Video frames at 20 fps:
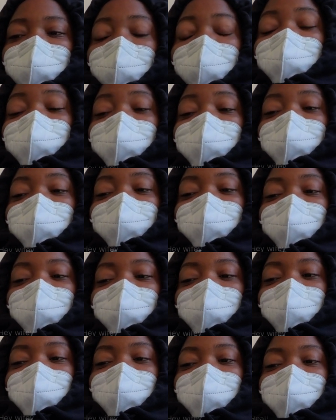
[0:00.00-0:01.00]
If I was in the
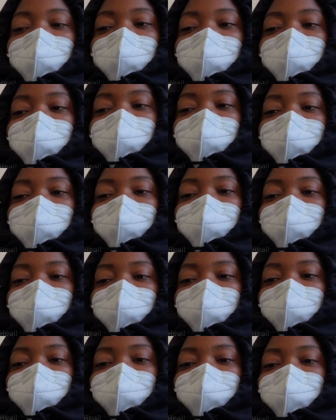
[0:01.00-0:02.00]
Philippines.
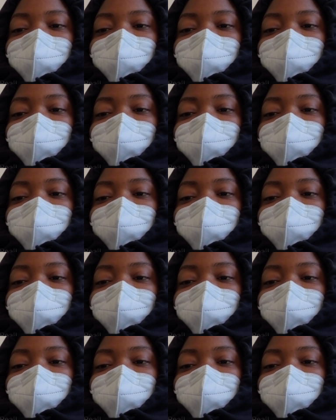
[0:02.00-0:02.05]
